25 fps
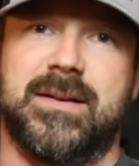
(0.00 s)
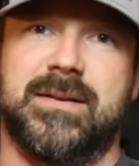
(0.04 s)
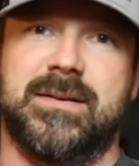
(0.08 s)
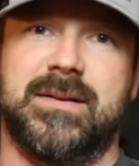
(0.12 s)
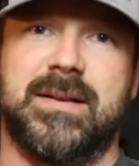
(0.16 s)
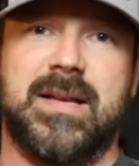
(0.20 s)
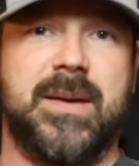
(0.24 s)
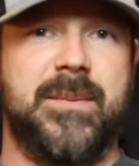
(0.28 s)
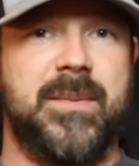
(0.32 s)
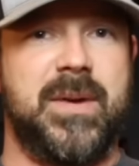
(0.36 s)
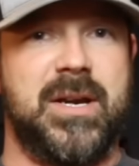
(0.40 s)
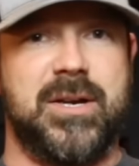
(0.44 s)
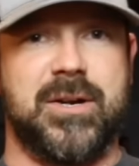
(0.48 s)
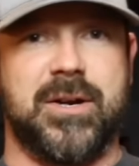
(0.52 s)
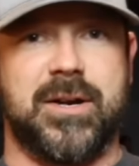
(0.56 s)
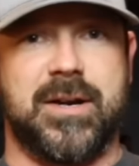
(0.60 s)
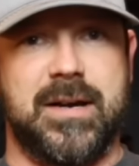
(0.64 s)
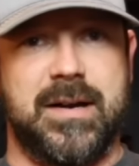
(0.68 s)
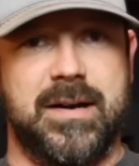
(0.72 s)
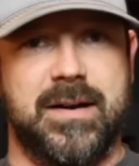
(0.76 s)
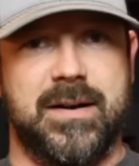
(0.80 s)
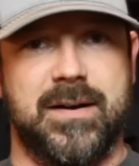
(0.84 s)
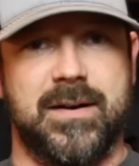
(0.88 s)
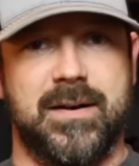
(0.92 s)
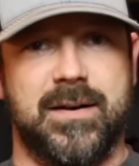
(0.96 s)
Limit your
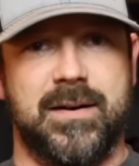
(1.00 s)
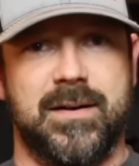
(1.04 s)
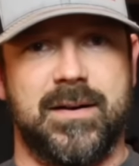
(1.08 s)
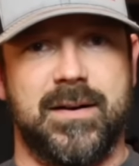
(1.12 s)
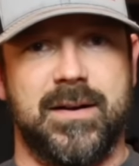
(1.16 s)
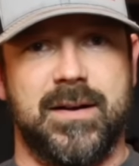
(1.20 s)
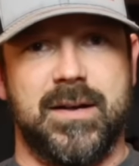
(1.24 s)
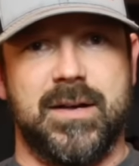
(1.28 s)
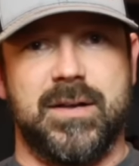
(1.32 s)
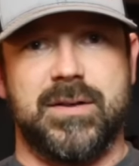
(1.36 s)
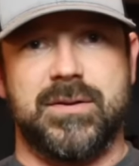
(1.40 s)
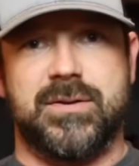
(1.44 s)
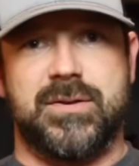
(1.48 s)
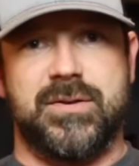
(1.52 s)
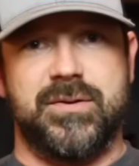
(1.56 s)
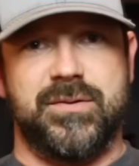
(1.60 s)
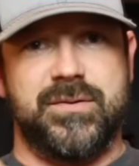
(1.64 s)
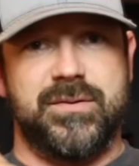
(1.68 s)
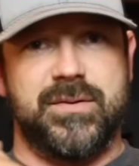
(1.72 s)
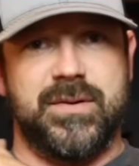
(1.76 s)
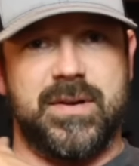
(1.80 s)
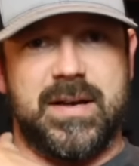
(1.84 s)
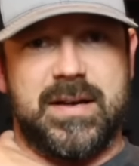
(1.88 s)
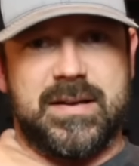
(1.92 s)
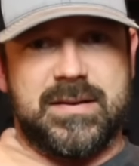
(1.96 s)
gear
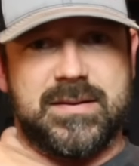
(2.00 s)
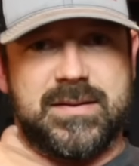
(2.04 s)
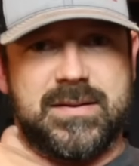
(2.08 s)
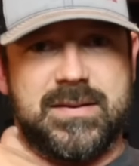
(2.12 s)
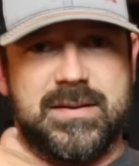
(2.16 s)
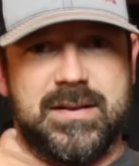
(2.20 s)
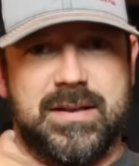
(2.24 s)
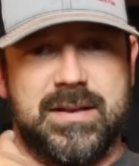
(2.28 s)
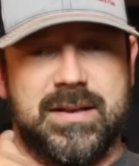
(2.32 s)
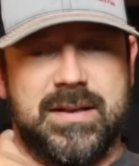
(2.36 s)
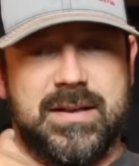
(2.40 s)
to as